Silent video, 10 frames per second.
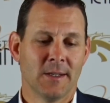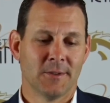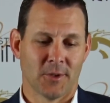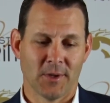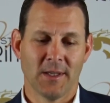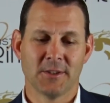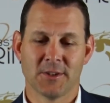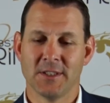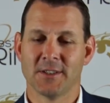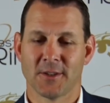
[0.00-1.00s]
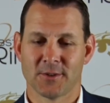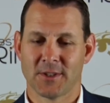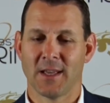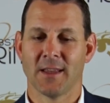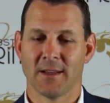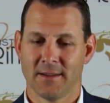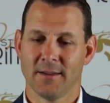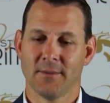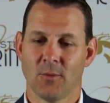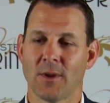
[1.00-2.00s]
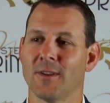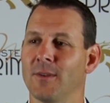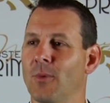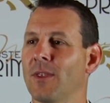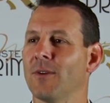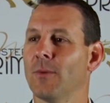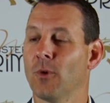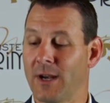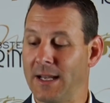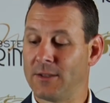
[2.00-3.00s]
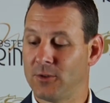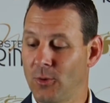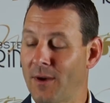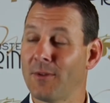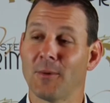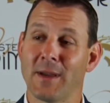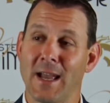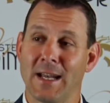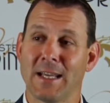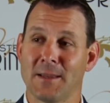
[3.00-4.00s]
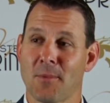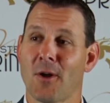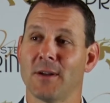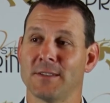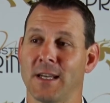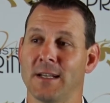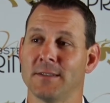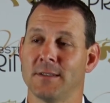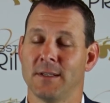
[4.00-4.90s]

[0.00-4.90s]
So he just needs to understand that whether we're going to do everything we can to get the ball in his hands,